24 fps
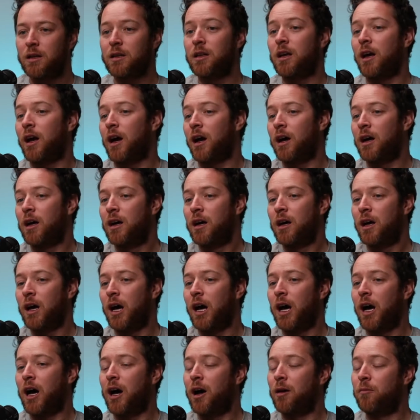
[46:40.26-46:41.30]
Yeah.
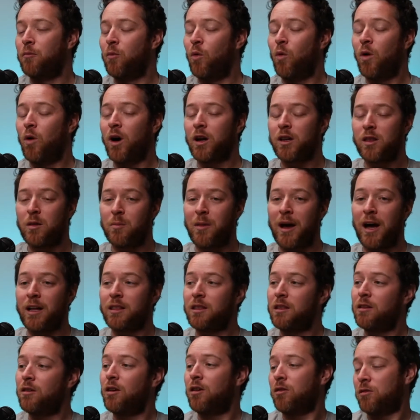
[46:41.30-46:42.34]
One of the
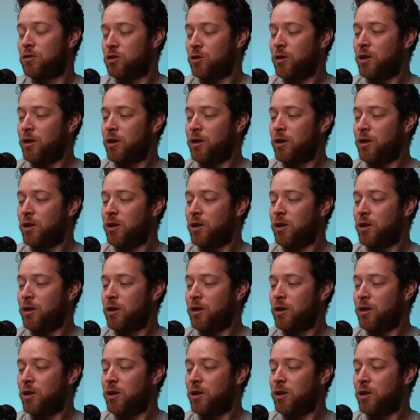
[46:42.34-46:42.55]
bad... Oh, sorry,